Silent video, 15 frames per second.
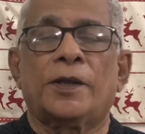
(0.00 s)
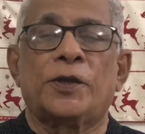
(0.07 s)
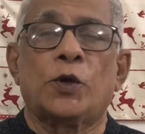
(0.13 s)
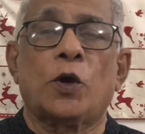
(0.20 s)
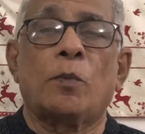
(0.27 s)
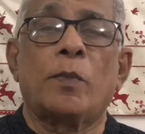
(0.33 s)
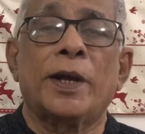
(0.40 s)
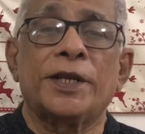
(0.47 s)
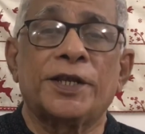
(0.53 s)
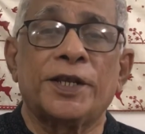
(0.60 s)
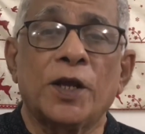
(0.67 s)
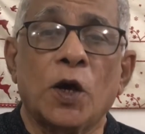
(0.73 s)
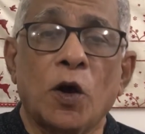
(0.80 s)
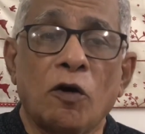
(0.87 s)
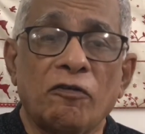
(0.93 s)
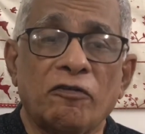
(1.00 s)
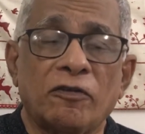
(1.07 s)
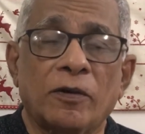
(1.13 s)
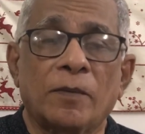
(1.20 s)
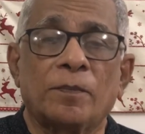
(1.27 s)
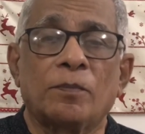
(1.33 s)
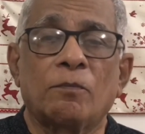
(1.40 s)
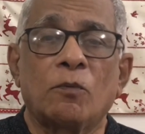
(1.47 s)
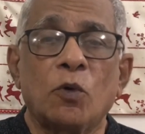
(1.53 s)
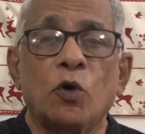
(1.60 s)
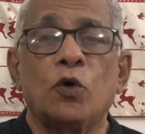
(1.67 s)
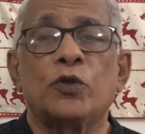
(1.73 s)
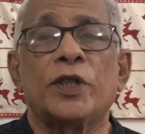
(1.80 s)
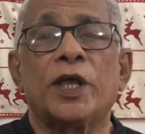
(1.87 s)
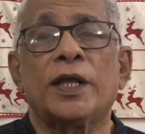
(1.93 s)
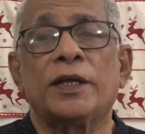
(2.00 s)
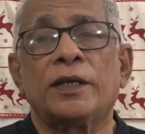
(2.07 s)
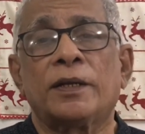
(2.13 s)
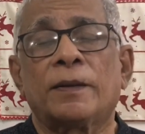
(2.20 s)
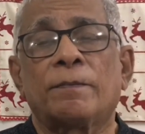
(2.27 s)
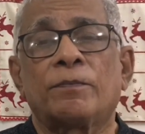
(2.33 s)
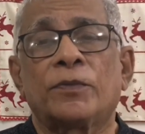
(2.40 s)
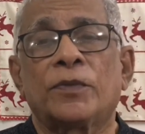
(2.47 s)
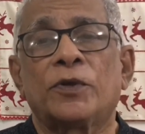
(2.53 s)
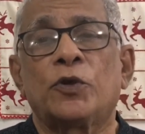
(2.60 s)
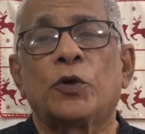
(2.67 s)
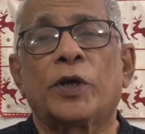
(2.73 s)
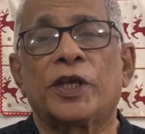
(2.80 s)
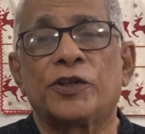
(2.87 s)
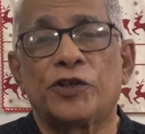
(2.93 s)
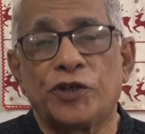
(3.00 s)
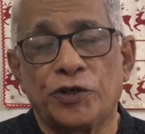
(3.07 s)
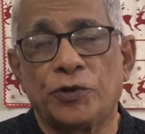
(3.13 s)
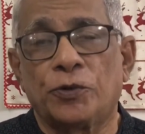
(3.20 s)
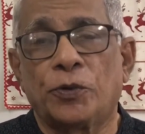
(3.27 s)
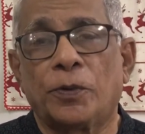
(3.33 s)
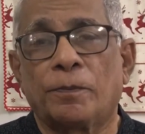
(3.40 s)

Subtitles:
you are biting off more than you can chew.